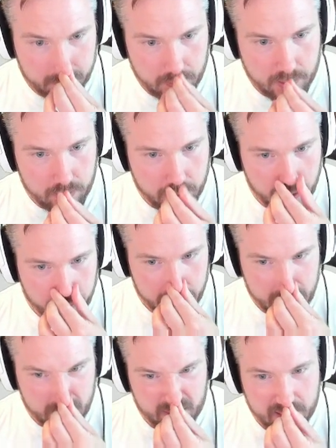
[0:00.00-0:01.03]
Okay, wait,
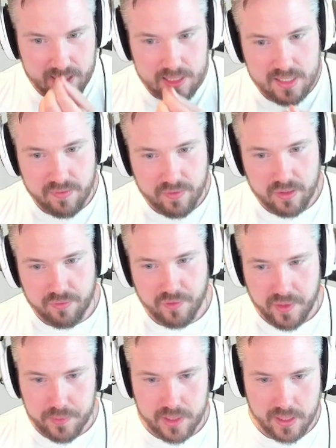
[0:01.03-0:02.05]
it only gets
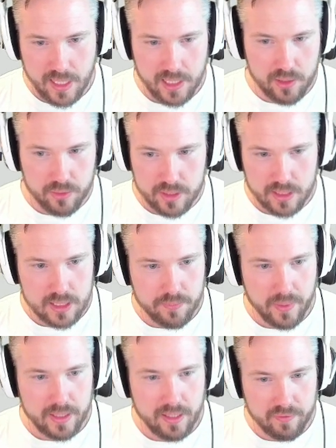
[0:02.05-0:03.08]
75% accuracy
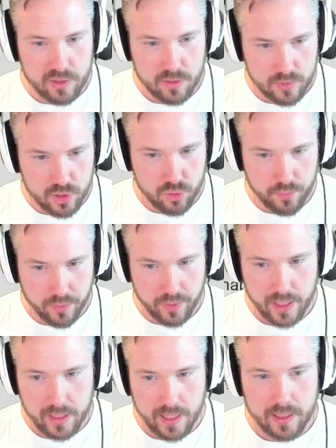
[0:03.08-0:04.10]
despite having some super
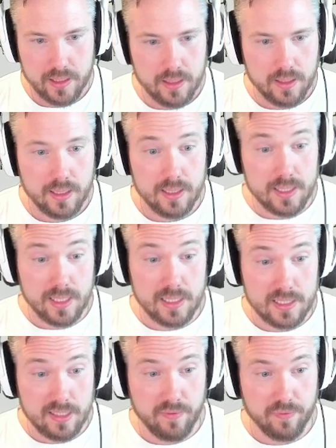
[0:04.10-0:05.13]
AA. It does get
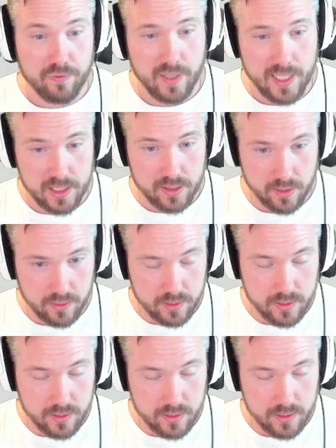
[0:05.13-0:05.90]
7 flak, though.